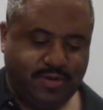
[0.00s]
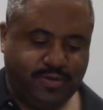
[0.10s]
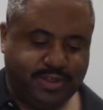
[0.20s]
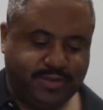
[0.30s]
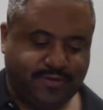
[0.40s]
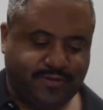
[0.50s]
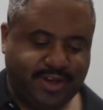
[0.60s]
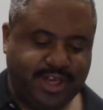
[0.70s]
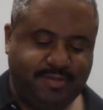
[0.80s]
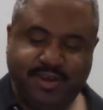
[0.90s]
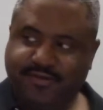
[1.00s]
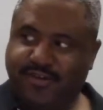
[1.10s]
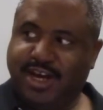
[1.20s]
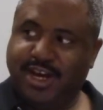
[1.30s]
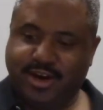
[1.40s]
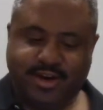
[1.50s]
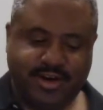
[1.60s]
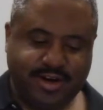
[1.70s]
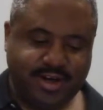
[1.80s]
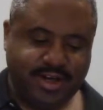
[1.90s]
was a flaming fire,
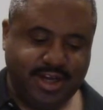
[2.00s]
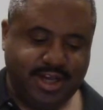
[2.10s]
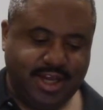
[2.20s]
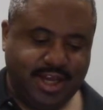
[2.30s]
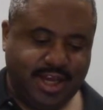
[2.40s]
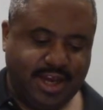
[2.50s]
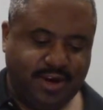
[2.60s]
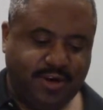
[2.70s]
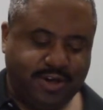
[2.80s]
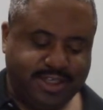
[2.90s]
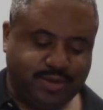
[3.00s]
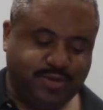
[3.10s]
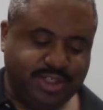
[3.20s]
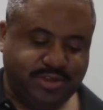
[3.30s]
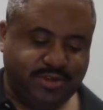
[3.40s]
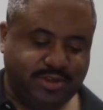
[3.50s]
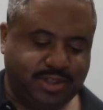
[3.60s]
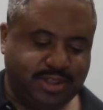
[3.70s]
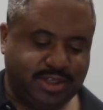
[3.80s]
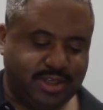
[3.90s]
and all its
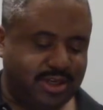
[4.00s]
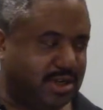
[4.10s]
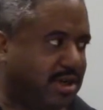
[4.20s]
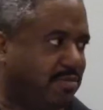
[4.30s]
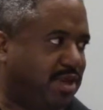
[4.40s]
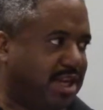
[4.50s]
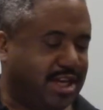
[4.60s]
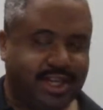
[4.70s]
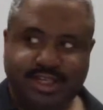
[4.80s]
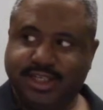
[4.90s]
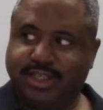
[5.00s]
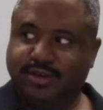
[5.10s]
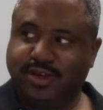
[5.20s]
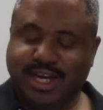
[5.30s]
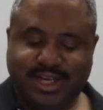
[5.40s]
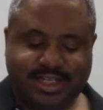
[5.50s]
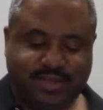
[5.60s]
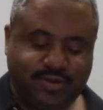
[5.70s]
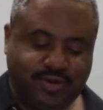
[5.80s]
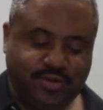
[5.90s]
wheels ablaze. So the God's
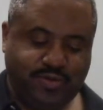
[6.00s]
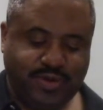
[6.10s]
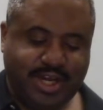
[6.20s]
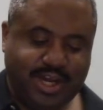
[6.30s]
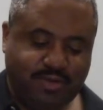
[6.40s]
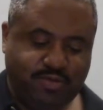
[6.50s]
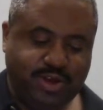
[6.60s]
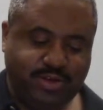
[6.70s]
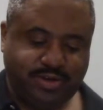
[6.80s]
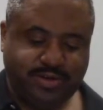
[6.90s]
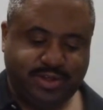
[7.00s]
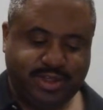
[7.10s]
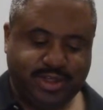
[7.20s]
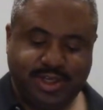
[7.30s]
throne had wheels.